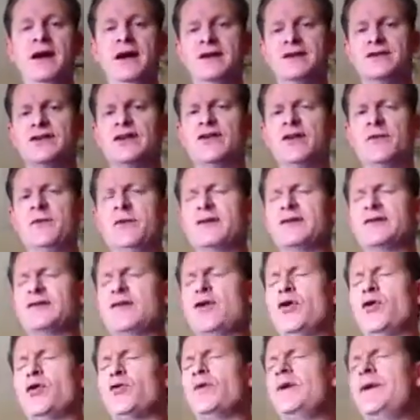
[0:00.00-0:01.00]
So the most
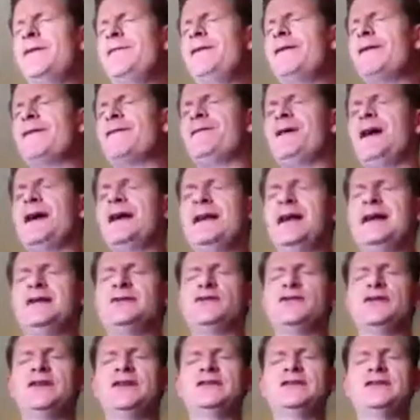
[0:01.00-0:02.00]
horrific
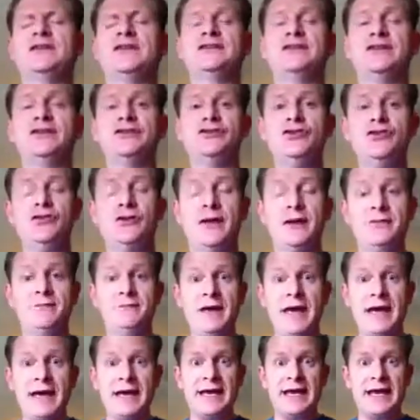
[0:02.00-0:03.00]
financial decisions you can
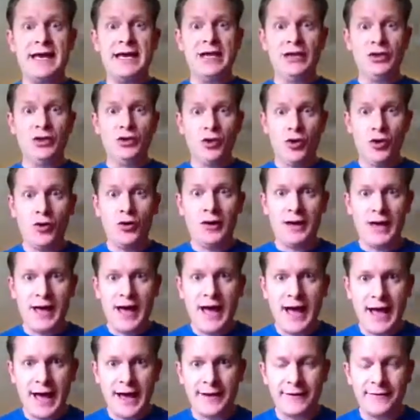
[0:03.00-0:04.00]
make in your
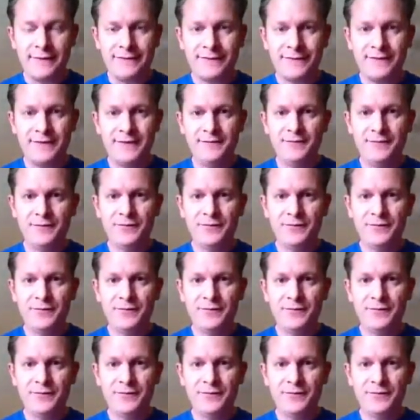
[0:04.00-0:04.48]
life